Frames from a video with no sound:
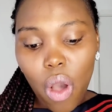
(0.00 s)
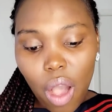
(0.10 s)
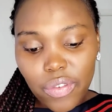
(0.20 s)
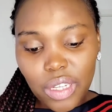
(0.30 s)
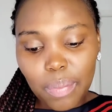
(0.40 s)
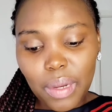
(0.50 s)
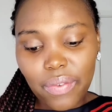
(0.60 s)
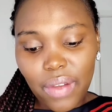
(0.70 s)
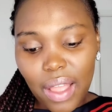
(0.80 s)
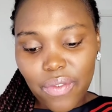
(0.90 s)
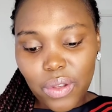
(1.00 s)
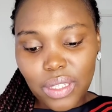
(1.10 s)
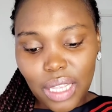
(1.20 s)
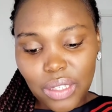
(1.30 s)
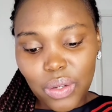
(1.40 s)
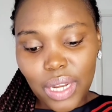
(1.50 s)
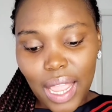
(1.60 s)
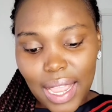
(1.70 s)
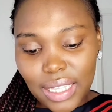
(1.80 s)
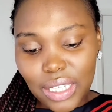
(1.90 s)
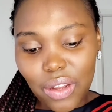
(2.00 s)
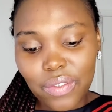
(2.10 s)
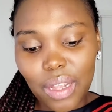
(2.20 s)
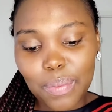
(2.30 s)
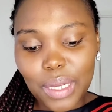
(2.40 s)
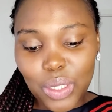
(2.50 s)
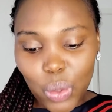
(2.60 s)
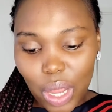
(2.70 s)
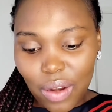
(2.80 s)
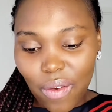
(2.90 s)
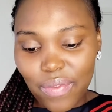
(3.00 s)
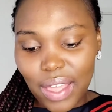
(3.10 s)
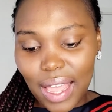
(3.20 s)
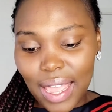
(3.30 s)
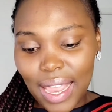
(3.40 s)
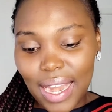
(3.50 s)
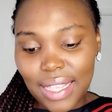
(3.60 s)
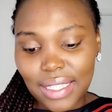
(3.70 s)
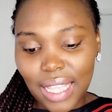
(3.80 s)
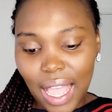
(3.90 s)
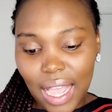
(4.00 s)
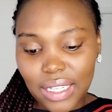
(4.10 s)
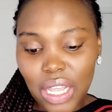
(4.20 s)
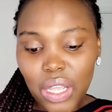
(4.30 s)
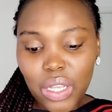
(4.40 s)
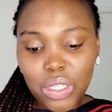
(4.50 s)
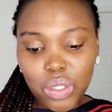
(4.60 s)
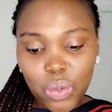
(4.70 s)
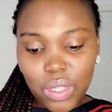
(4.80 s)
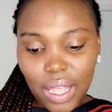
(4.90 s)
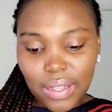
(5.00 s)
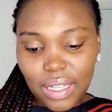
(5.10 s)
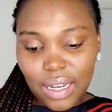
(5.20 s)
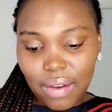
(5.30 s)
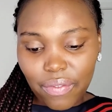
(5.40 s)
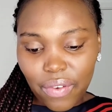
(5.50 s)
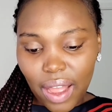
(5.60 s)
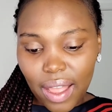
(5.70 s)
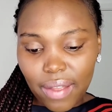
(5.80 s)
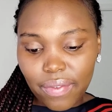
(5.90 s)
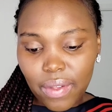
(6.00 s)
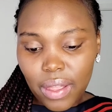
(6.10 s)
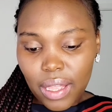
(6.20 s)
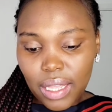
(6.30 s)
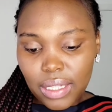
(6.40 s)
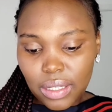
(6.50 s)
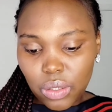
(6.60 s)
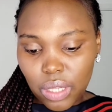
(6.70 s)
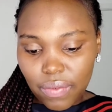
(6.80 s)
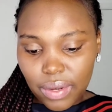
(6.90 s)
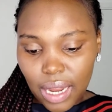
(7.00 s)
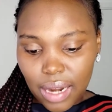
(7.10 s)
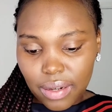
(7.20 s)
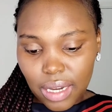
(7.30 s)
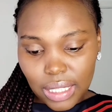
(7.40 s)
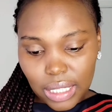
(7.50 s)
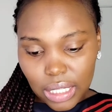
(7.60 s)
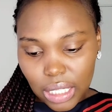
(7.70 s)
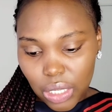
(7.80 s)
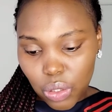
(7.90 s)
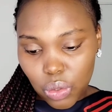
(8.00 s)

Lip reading: of chapter 5 or section 18 of chapter 12 of the Aliens Act 2005 716.